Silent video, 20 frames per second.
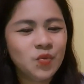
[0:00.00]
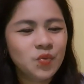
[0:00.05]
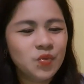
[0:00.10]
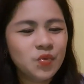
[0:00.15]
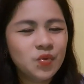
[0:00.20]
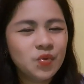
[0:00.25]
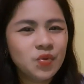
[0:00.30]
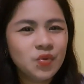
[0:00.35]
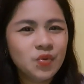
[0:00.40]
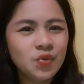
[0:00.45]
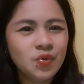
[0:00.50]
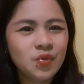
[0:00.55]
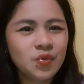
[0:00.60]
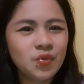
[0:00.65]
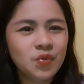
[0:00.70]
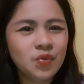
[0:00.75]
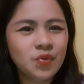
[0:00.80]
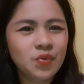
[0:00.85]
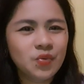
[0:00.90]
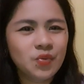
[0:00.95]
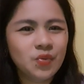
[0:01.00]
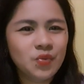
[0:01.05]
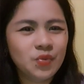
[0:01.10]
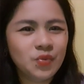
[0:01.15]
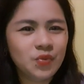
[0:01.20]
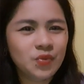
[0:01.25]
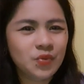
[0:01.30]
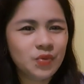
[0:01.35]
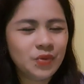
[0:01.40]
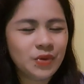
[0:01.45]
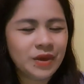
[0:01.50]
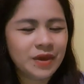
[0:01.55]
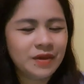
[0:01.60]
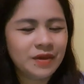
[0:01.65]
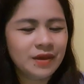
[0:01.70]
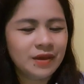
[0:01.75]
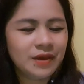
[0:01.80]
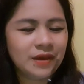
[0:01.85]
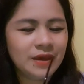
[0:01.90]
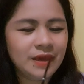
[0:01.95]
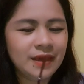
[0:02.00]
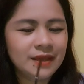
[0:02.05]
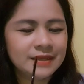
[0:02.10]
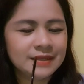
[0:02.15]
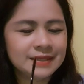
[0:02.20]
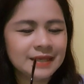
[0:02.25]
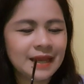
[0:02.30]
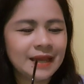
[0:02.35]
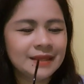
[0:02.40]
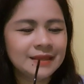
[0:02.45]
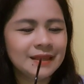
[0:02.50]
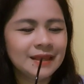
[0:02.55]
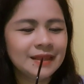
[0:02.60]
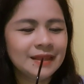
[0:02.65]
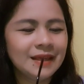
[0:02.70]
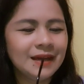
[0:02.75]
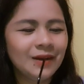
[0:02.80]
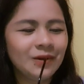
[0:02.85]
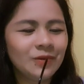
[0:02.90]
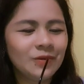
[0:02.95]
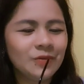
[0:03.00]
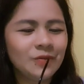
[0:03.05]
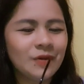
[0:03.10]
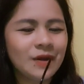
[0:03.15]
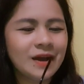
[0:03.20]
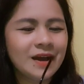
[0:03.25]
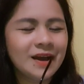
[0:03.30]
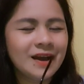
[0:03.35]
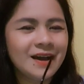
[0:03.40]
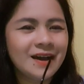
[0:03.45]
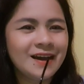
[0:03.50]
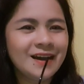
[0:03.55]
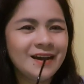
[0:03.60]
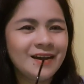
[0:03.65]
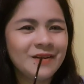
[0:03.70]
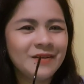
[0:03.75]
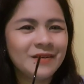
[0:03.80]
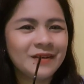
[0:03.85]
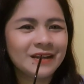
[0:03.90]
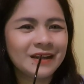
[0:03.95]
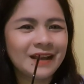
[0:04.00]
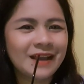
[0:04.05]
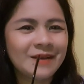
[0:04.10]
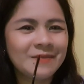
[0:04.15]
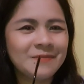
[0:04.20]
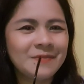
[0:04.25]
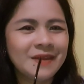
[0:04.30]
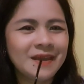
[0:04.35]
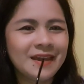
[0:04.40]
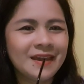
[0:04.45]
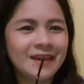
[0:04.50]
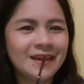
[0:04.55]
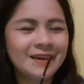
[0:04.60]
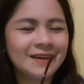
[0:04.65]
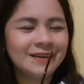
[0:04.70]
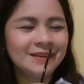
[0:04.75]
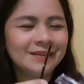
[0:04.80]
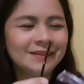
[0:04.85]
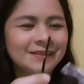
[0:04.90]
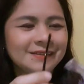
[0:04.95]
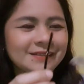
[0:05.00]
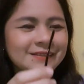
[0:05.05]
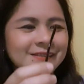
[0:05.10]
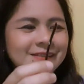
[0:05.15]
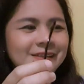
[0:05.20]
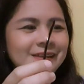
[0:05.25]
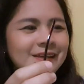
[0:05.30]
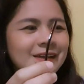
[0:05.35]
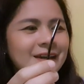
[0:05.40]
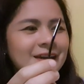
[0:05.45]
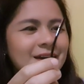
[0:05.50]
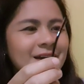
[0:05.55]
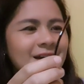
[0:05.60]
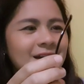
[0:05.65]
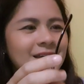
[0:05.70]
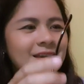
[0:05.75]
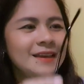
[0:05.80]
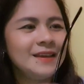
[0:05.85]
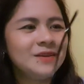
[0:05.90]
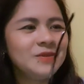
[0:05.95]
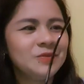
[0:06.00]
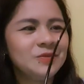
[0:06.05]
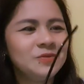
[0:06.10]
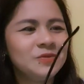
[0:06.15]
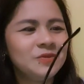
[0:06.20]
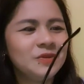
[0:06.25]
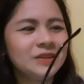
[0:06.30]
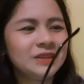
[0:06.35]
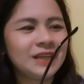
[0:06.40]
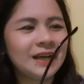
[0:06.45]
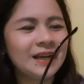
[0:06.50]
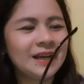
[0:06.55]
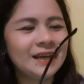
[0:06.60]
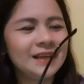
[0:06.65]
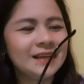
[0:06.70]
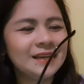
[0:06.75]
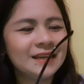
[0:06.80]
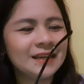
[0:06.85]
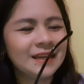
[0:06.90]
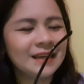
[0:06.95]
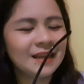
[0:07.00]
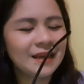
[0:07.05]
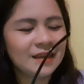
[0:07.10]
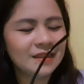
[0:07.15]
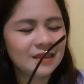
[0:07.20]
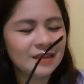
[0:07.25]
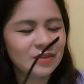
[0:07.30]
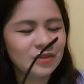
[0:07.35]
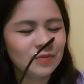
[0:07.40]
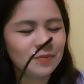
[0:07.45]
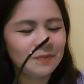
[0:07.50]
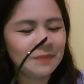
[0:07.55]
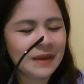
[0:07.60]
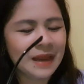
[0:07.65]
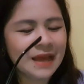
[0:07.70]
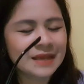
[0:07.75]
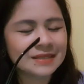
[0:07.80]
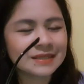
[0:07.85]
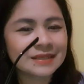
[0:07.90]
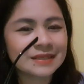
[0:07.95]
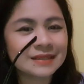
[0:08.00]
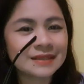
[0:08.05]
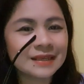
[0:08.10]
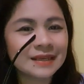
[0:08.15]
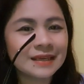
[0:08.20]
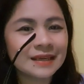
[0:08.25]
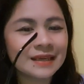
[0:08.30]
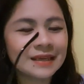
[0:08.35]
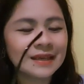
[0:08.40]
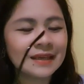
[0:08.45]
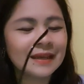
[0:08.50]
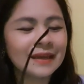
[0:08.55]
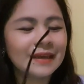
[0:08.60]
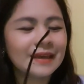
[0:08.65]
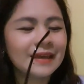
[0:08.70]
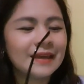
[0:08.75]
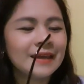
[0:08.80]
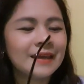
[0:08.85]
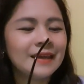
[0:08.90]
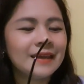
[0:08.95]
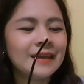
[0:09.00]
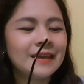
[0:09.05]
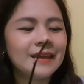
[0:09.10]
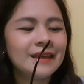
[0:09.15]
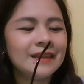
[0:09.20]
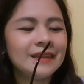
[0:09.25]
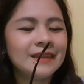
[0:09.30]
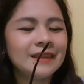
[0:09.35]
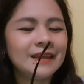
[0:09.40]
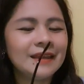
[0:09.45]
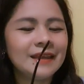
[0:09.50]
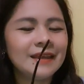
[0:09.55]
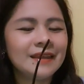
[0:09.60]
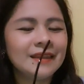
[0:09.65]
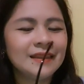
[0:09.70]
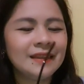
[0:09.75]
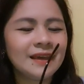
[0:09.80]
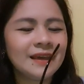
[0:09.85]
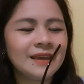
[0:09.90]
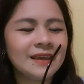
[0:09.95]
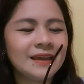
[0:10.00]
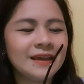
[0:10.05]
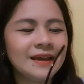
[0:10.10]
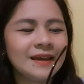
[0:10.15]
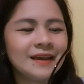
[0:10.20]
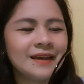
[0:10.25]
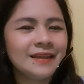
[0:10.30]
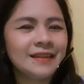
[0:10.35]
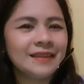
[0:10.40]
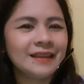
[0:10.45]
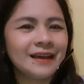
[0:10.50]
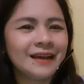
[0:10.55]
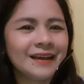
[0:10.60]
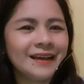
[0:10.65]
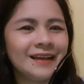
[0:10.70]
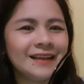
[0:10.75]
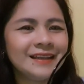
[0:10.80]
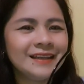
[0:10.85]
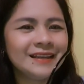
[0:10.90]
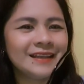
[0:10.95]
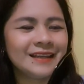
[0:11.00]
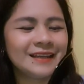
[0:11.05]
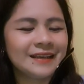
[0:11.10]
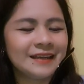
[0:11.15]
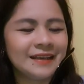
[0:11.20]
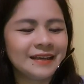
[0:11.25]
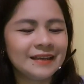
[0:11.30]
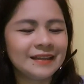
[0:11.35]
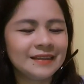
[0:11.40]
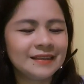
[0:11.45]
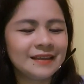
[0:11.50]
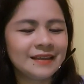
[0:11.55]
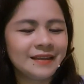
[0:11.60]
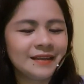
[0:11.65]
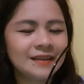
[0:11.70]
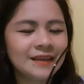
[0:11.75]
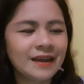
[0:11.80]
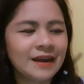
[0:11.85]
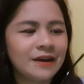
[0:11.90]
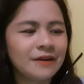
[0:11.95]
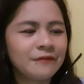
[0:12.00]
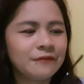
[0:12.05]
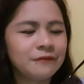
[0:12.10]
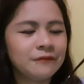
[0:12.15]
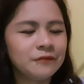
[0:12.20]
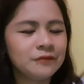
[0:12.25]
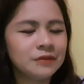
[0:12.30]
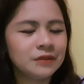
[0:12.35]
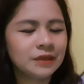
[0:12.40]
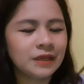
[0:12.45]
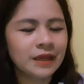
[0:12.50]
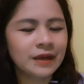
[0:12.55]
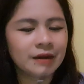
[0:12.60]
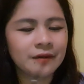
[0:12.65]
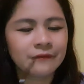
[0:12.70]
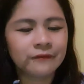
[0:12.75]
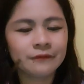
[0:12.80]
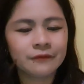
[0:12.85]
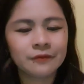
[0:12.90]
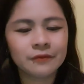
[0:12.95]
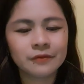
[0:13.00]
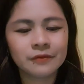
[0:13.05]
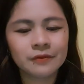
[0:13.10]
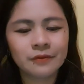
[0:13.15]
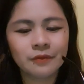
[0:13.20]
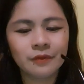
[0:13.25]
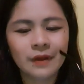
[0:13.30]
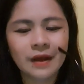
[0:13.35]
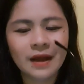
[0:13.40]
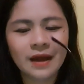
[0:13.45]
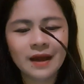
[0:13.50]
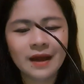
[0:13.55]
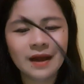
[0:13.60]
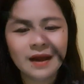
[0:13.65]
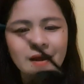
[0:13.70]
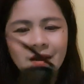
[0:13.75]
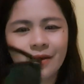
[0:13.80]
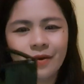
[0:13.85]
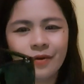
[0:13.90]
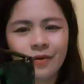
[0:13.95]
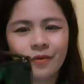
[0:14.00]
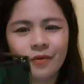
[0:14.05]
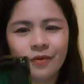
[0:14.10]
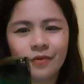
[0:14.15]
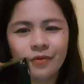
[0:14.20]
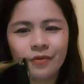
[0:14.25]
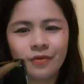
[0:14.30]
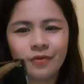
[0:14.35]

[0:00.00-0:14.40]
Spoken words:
Woo! Excited ako. Wow! Grabe. Ayan o. Tanggalin na natin yung plastic. And then, ayan. Tanggalin na natin. Careful, careful. Wow!